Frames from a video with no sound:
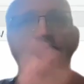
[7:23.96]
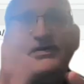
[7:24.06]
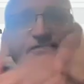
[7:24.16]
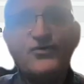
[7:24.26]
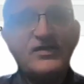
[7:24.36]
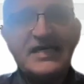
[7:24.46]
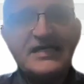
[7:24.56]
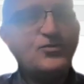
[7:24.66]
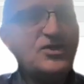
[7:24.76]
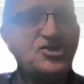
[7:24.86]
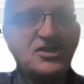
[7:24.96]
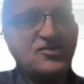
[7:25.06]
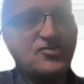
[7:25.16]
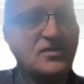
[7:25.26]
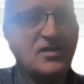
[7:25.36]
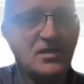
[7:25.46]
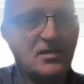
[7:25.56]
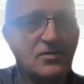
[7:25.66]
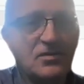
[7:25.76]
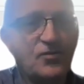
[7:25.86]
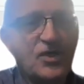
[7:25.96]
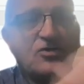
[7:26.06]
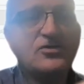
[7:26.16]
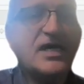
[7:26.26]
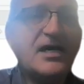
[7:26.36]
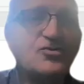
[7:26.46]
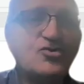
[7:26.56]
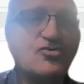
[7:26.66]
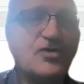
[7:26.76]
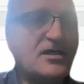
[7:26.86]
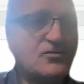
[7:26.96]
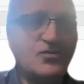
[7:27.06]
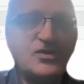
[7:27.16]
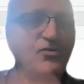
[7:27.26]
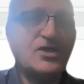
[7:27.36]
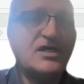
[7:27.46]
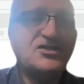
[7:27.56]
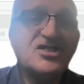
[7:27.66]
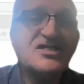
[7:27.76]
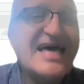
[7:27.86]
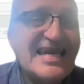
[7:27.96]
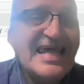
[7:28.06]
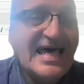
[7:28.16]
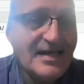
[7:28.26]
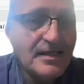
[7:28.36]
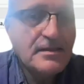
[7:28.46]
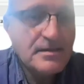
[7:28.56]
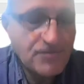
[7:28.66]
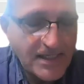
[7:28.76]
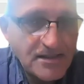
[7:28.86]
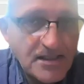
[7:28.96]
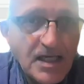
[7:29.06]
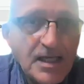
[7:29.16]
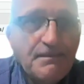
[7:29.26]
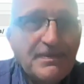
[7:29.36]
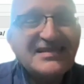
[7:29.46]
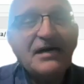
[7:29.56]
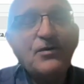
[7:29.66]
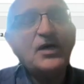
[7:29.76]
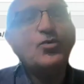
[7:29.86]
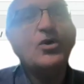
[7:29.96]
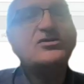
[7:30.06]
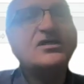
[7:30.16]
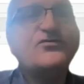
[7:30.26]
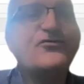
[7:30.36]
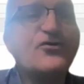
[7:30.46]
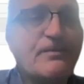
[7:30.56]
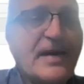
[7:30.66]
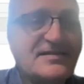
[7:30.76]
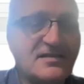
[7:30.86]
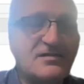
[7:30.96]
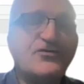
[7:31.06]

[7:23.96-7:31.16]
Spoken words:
Before that, we learn how to write. We write just LL, right? But now I want it formatted.